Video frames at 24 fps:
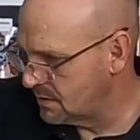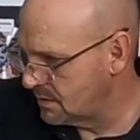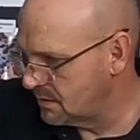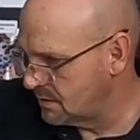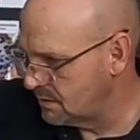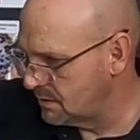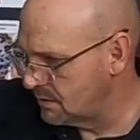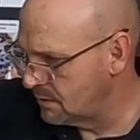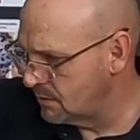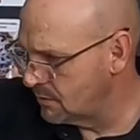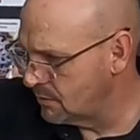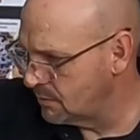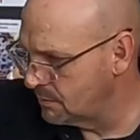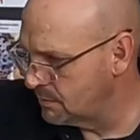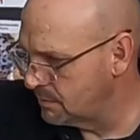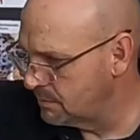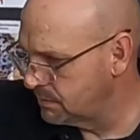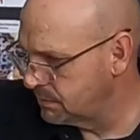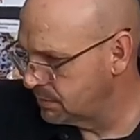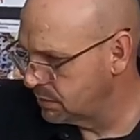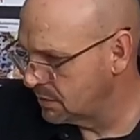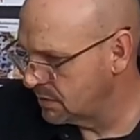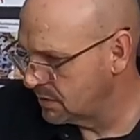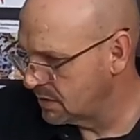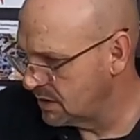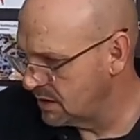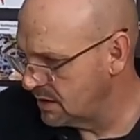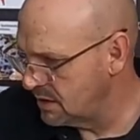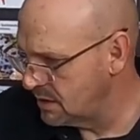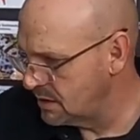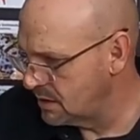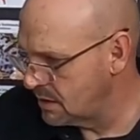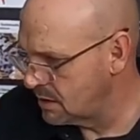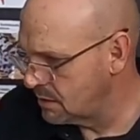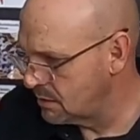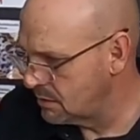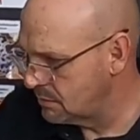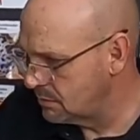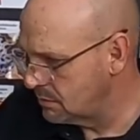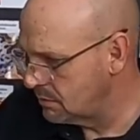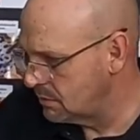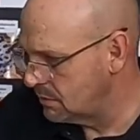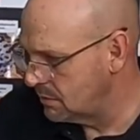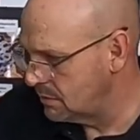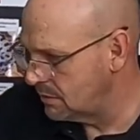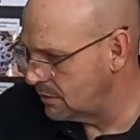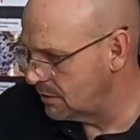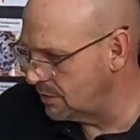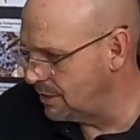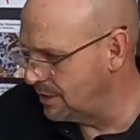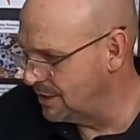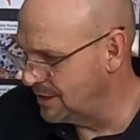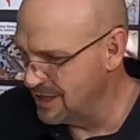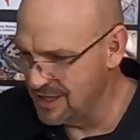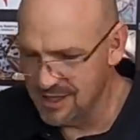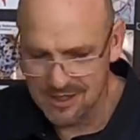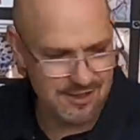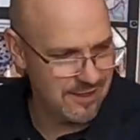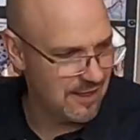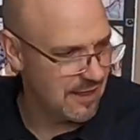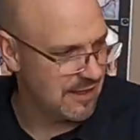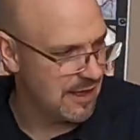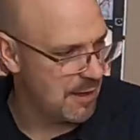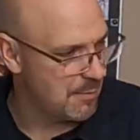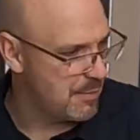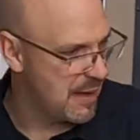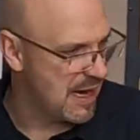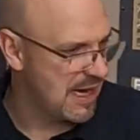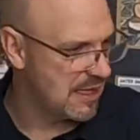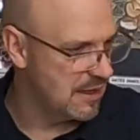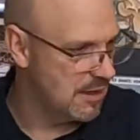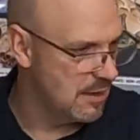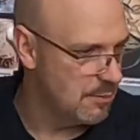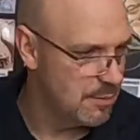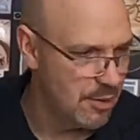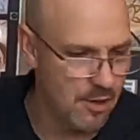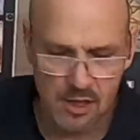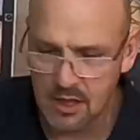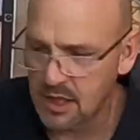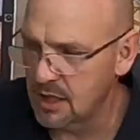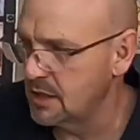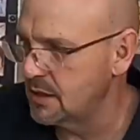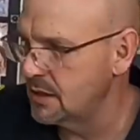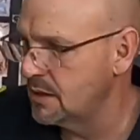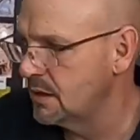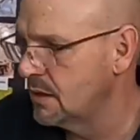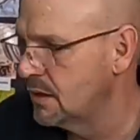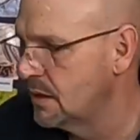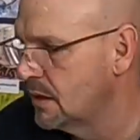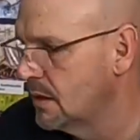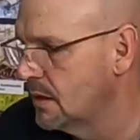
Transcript: There you go. Get in there. She's not back in the bucket.